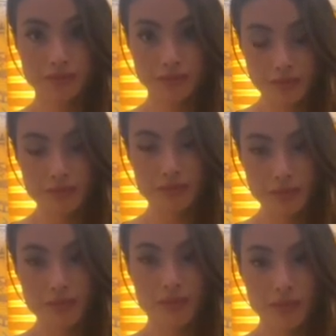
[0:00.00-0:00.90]
That's,
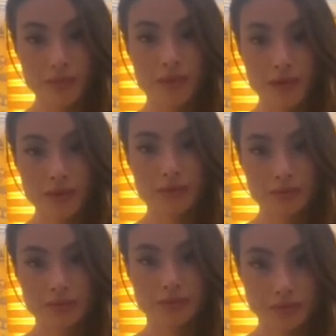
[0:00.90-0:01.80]
yes,
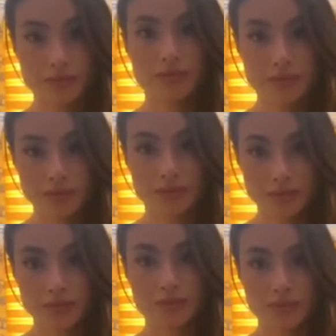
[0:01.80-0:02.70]

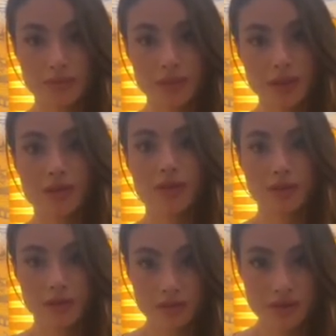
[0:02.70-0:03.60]
exactly that.
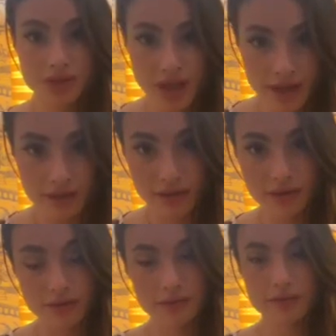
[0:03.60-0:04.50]
So if you're going to
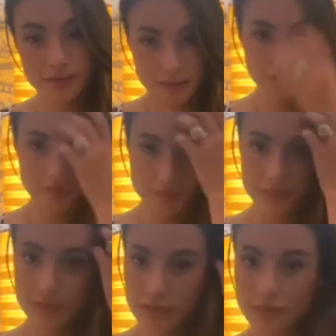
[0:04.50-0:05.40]
commit to
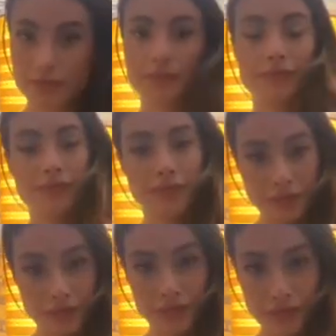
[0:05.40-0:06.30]
anything, let it be
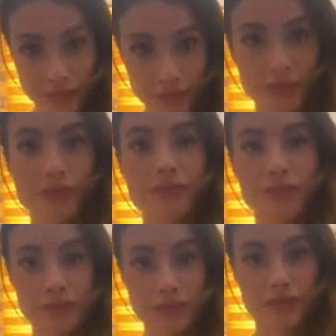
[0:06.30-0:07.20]
your bliss.
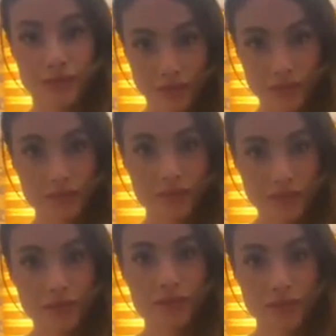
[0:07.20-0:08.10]

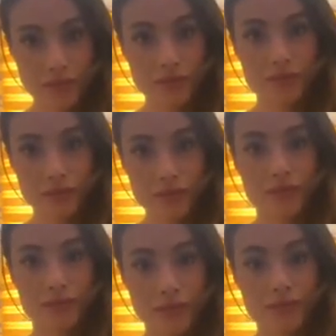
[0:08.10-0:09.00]
If you're going to be
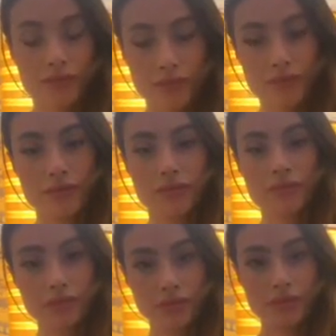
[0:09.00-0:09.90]
obliged to
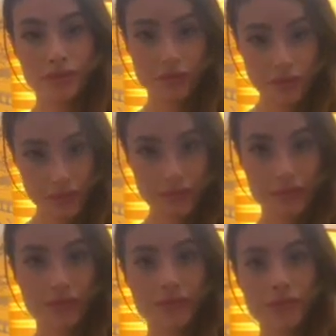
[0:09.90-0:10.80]
anything, let it be
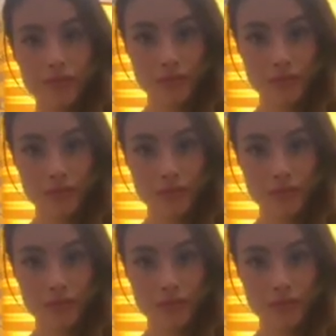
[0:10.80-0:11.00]
breathing and